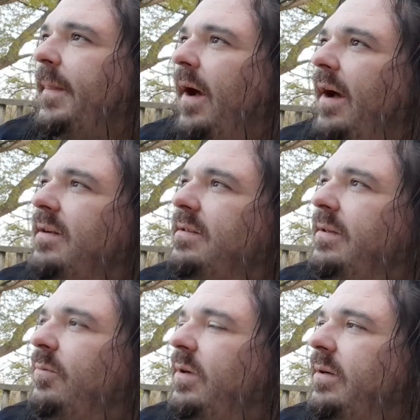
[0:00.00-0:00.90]
honestly,
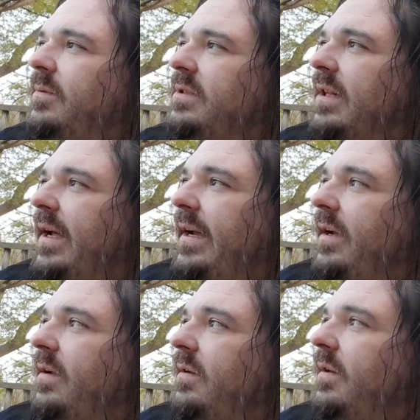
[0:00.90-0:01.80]
when it was
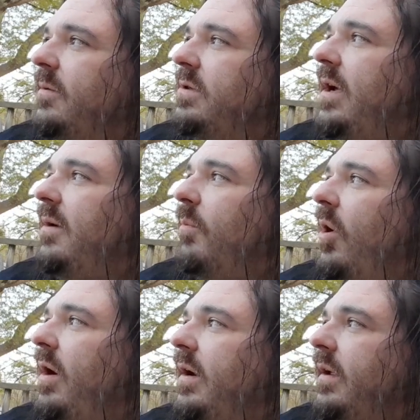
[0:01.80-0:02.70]
like they were trying to
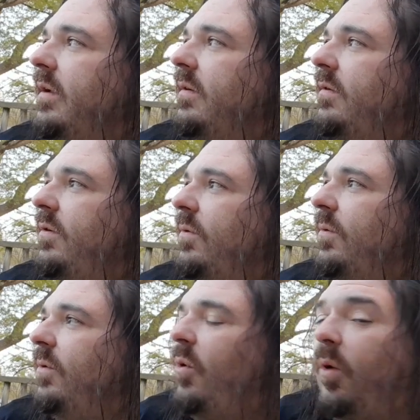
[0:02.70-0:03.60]
market it
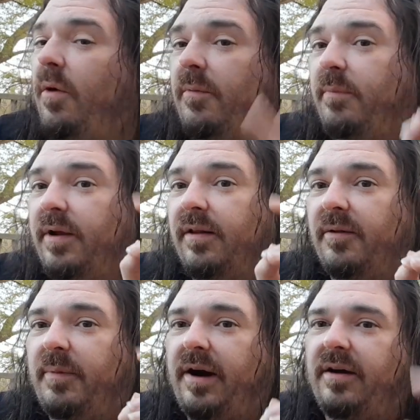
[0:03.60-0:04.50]
to quote middle
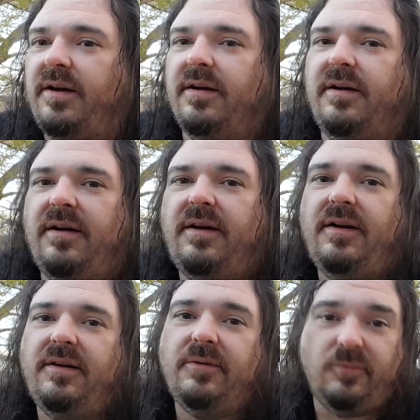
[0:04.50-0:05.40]
America
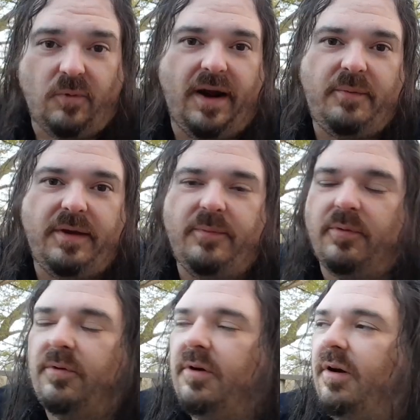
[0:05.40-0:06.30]
white people